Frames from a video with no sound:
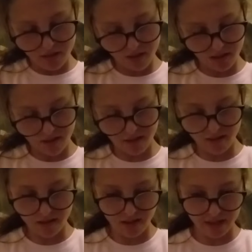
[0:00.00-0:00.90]
So
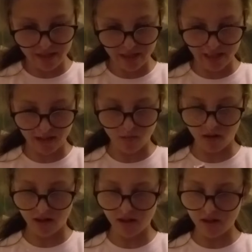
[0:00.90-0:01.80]
let's see
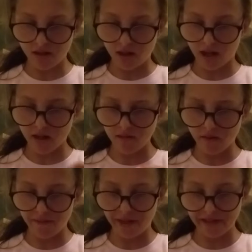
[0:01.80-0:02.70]
what, I don't
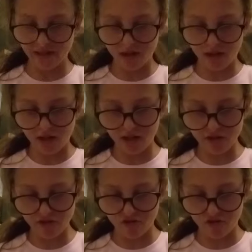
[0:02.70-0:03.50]
know if there's a card.